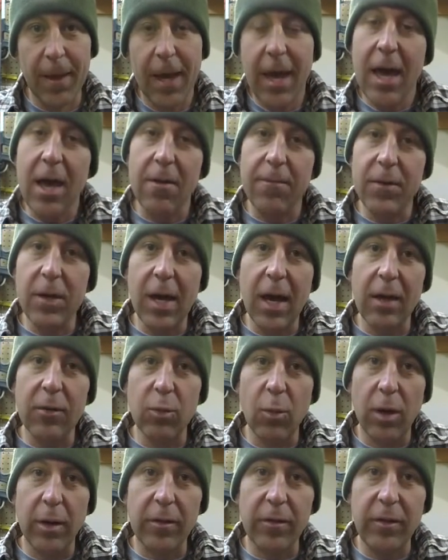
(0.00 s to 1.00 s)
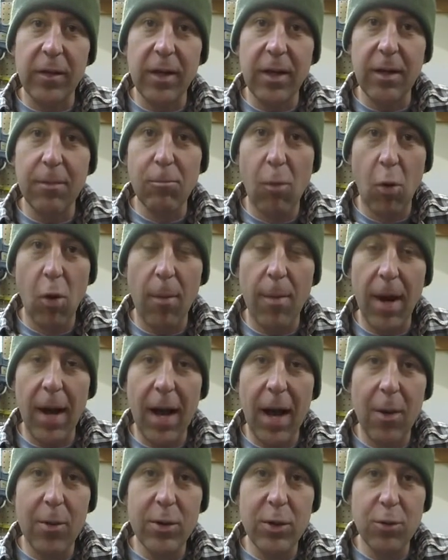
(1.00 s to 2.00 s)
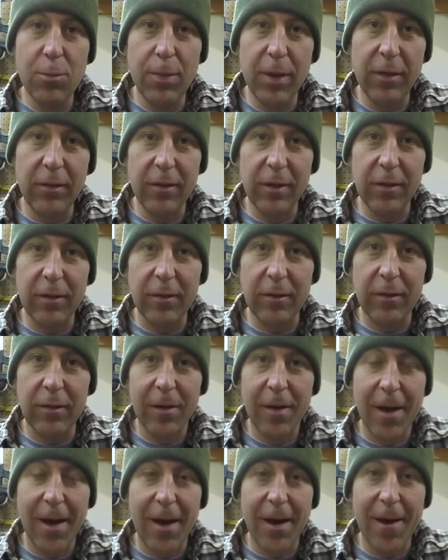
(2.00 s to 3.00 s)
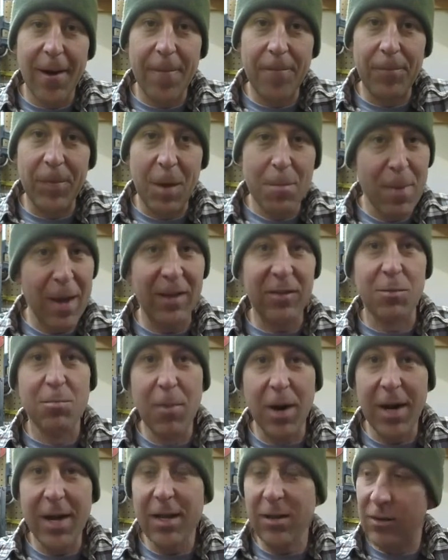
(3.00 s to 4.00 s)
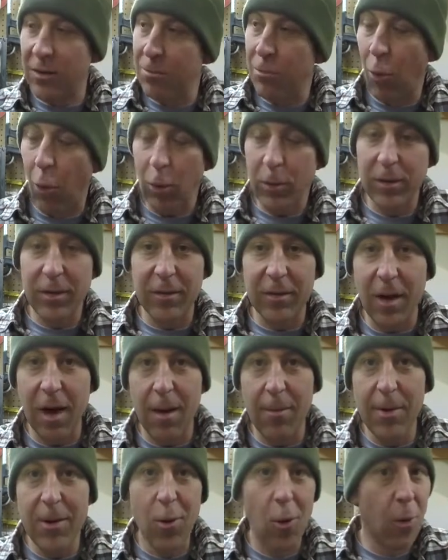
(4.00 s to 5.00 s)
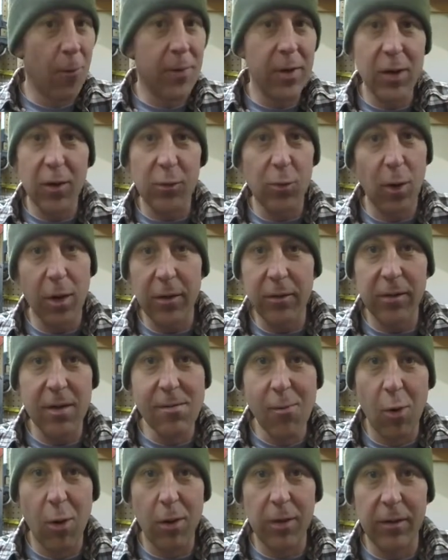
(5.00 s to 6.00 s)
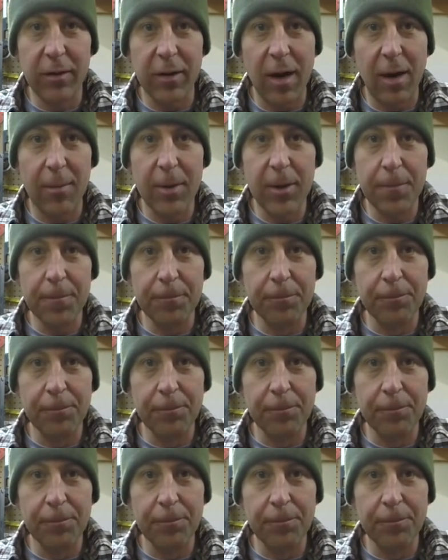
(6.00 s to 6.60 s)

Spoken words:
Hey, if you guys want to see more about how we do business and make some money and support this hobby, or if you just want to see more of this hobby,